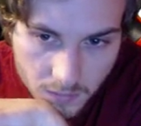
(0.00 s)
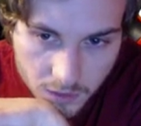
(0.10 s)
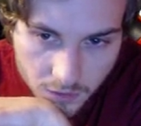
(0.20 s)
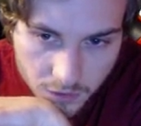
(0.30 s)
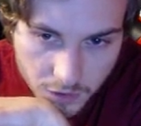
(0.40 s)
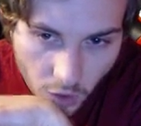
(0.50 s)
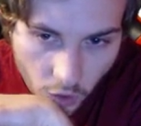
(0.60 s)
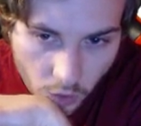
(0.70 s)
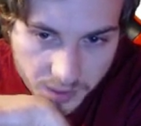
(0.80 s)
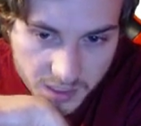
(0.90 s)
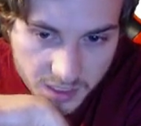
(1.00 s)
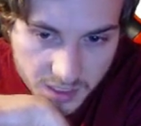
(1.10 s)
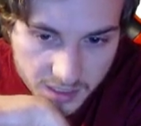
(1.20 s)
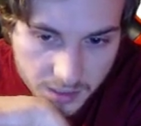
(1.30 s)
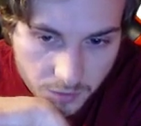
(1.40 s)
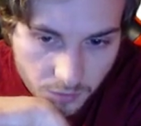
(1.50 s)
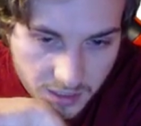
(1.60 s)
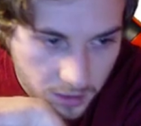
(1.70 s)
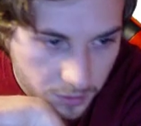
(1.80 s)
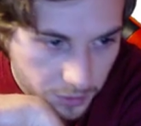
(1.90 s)
So it just opens in the
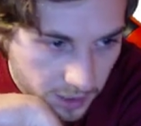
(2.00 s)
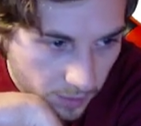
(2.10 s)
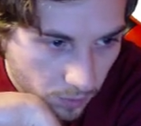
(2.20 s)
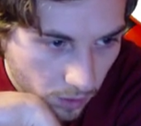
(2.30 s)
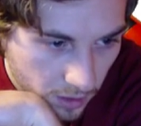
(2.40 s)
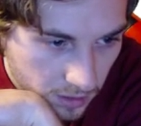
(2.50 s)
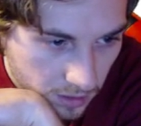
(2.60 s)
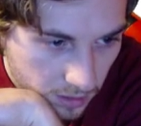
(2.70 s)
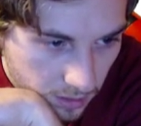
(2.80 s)
resolution I want